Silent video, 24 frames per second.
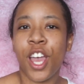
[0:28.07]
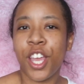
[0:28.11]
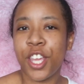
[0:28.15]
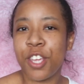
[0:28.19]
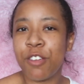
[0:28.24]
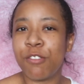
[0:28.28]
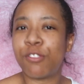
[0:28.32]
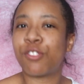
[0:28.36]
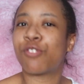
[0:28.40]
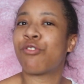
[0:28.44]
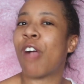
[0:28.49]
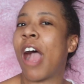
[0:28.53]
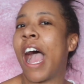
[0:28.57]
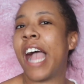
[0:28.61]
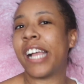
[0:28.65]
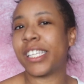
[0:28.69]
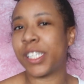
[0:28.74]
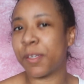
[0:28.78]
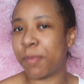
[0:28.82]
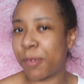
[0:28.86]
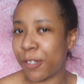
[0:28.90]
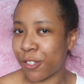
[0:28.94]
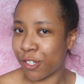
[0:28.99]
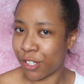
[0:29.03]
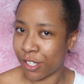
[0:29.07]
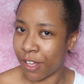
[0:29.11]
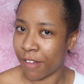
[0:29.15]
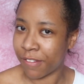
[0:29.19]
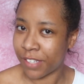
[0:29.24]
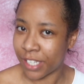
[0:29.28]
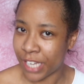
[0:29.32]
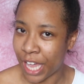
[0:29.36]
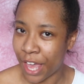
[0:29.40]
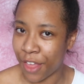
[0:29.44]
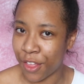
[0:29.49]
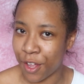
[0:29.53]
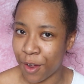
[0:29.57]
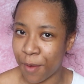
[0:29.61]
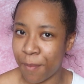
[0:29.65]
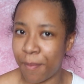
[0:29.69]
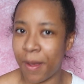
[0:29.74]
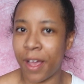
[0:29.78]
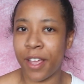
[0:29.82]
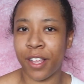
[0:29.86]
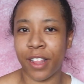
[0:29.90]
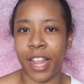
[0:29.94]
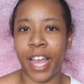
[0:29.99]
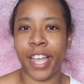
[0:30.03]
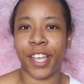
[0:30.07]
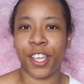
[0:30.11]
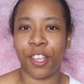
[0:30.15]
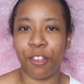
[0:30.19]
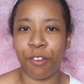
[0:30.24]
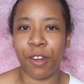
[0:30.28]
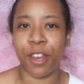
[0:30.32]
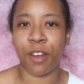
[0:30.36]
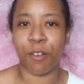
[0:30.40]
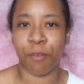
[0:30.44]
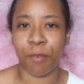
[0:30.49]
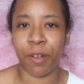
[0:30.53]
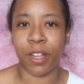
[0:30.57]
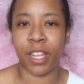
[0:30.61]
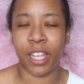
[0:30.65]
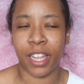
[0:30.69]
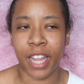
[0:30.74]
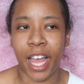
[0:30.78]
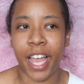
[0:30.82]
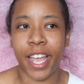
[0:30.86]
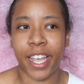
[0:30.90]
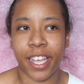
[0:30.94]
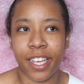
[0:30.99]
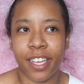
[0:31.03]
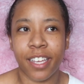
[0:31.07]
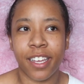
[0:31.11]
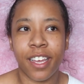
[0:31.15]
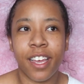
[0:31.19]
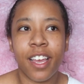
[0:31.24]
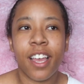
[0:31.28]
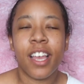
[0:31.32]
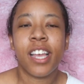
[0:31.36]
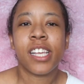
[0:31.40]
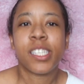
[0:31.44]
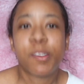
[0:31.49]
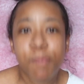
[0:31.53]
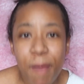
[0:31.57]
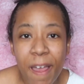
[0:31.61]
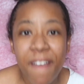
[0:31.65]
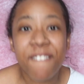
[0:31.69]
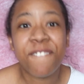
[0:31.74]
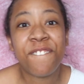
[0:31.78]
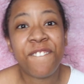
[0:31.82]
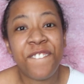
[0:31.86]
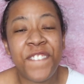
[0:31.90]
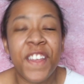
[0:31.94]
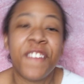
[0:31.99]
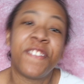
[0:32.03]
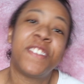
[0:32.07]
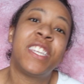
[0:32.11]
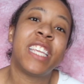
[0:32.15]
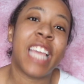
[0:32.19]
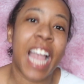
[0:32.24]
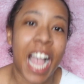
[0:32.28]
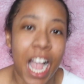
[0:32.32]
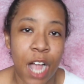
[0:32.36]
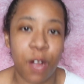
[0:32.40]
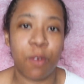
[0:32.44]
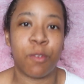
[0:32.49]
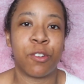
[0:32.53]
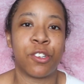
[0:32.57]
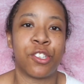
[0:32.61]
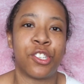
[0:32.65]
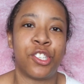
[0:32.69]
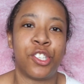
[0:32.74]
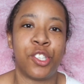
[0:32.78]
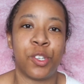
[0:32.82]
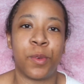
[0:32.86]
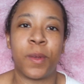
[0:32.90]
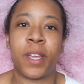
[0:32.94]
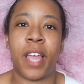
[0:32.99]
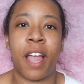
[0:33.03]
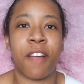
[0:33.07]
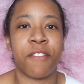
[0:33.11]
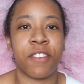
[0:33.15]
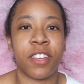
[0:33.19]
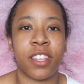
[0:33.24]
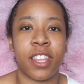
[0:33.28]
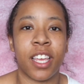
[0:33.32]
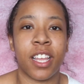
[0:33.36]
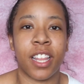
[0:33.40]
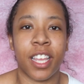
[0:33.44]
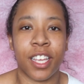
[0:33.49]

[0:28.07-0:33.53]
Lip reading: you tried to put yourself together, but like you didn't really like spend 50 hours doing everything.